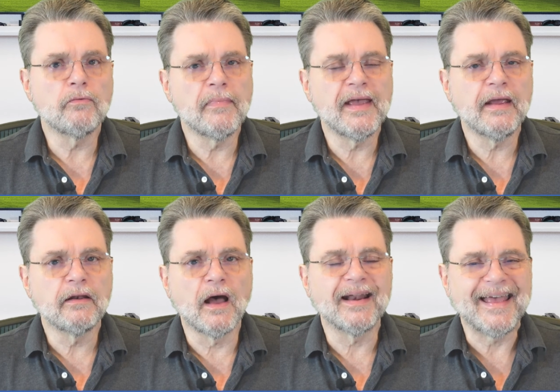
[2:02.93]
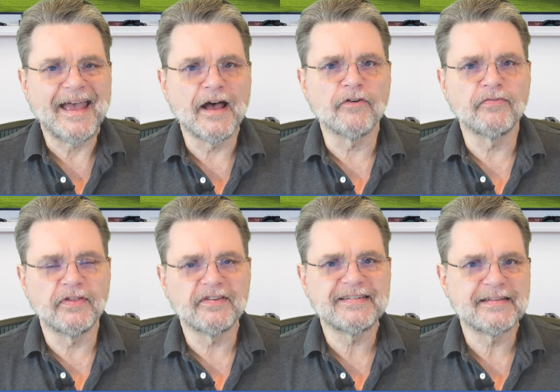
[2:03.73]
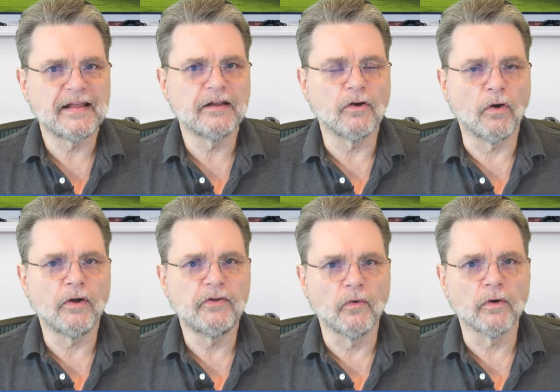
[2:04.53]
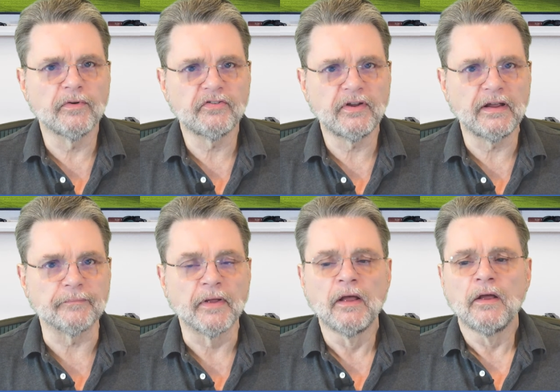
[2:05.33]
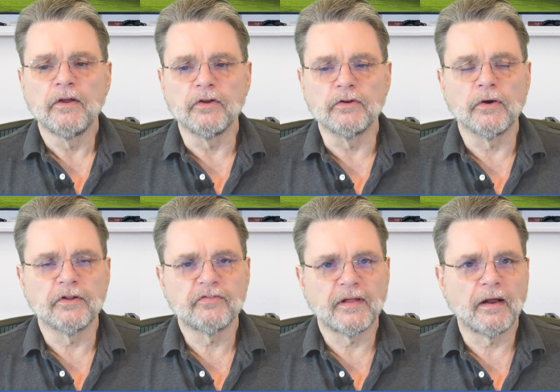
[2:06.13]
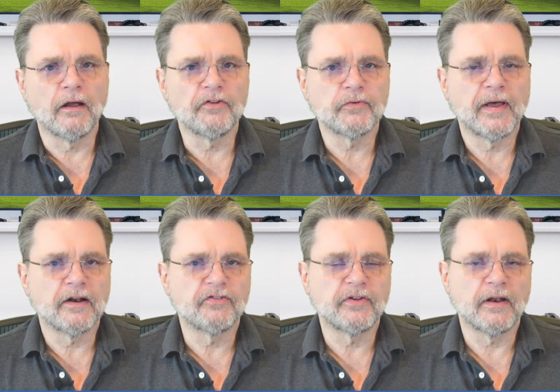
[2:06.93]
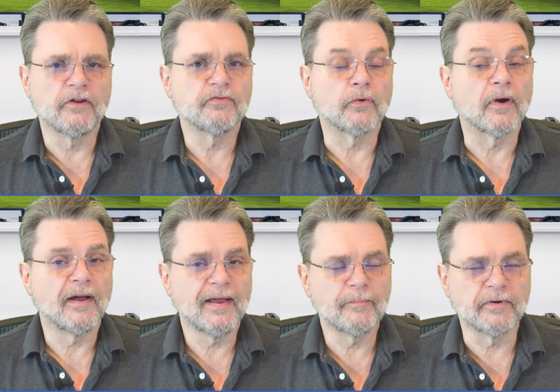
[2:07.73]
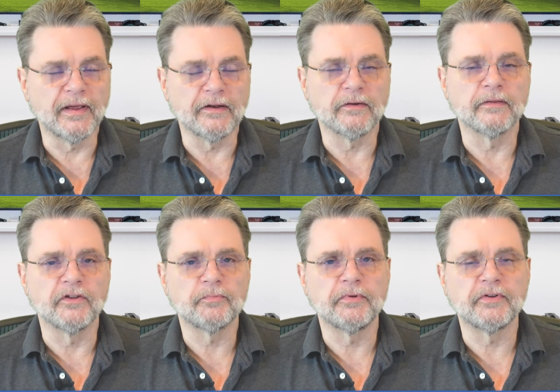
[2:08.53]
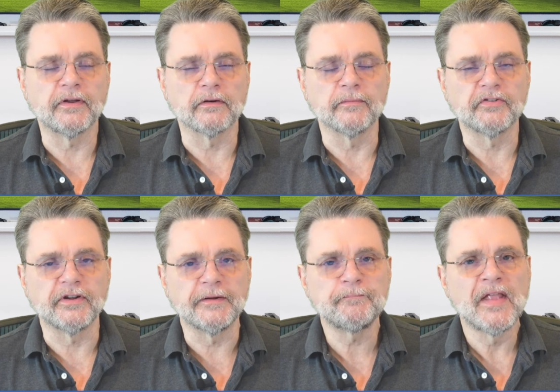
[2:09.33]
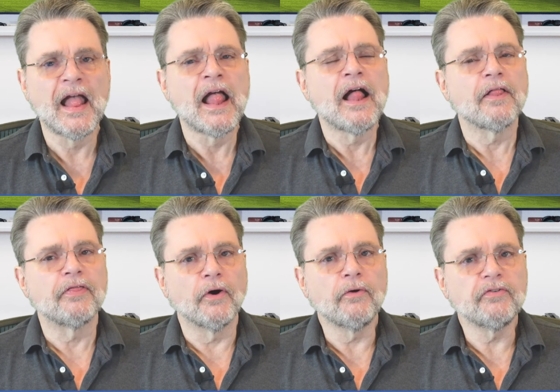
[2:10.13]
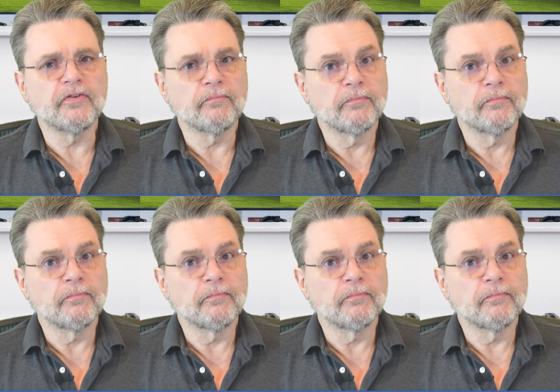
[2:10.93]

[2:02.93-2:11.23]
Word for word: may not have this setting on your machine. You'll notice that I also had a setting for Hibernate on this particular machine. Those